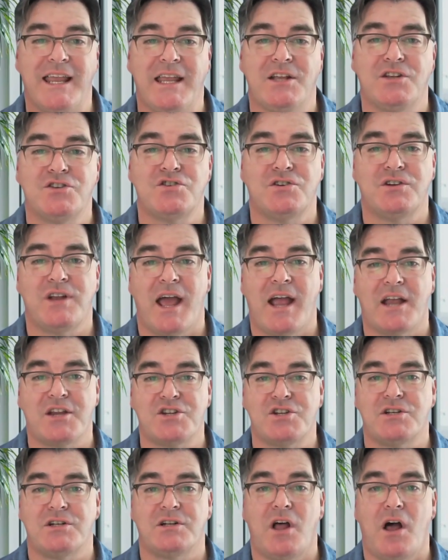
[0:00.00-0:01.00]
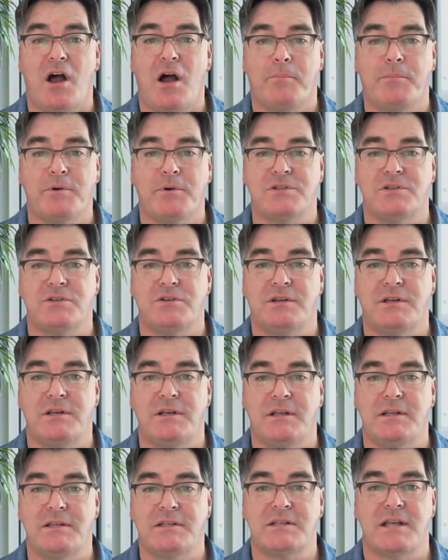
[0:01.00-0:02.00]
international
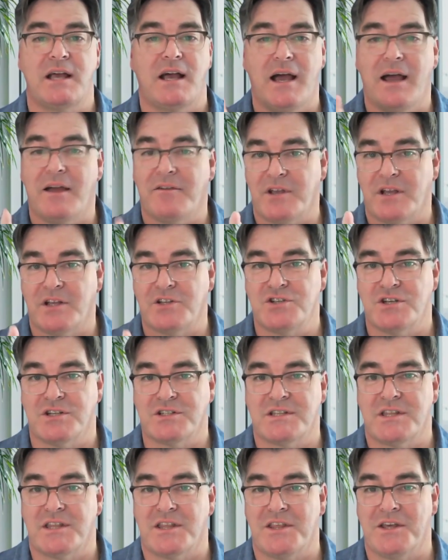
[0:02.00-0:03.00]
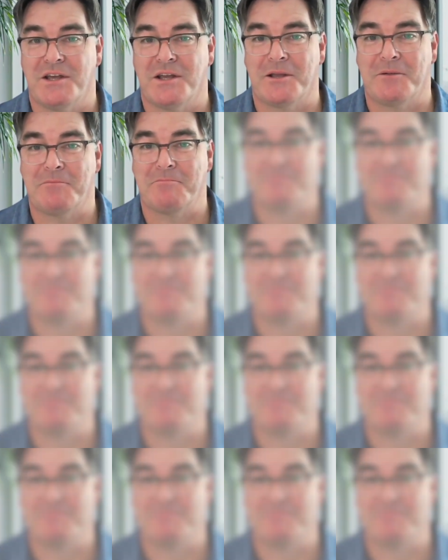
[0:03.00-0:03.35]
opportunities, I've got just the thing.